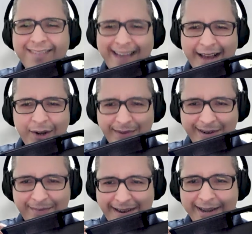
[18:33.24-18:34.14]

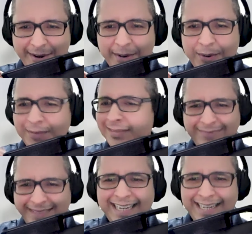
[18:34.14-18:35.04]
evaluate my own
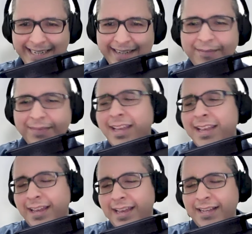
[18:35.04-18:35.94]
teaching
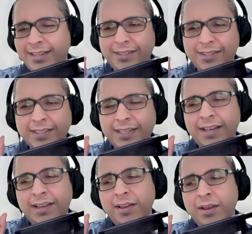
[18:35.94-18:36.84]
and just
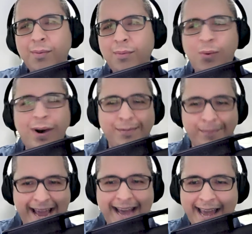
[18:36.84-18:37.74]
see what
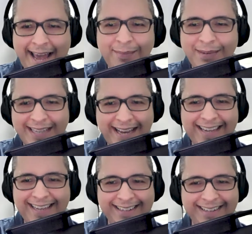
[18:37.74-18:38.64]
bad habits I
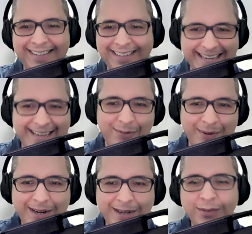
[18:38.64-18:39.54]
can get
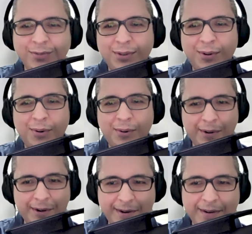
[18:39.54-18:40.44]
rid of
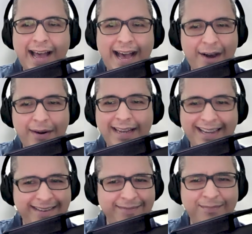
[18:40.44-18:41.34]
or how I
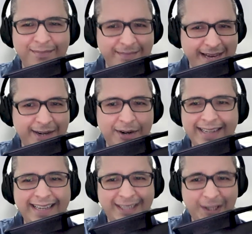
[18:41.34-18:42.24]
can better
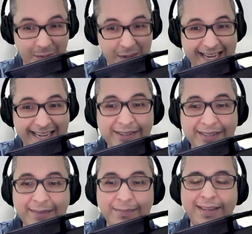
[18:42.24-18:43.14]
explain
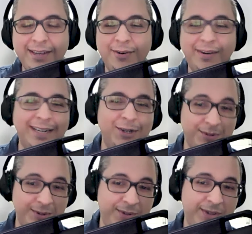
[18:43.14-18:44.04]
something or
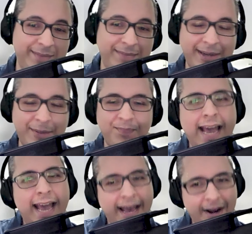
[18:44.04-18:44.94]
introduce something.
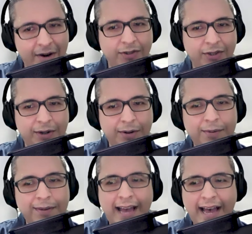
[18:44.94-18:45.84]
And
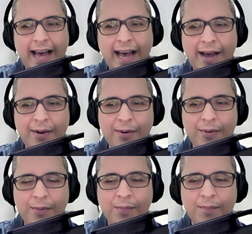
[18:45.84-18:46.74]
also
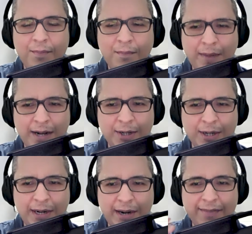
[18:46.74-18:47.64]
how much
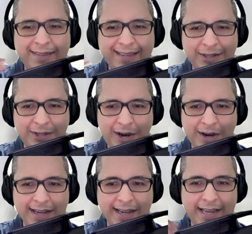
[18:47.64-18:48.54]
of the
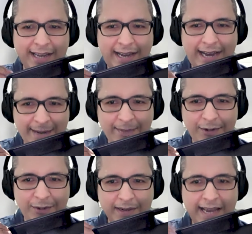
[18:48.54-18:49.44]
talking I'm
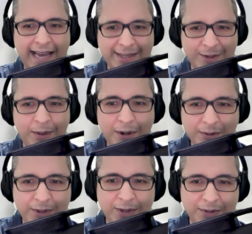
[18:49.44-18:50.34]
doing as
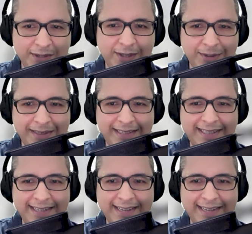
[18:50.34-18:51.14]
opposed to the student.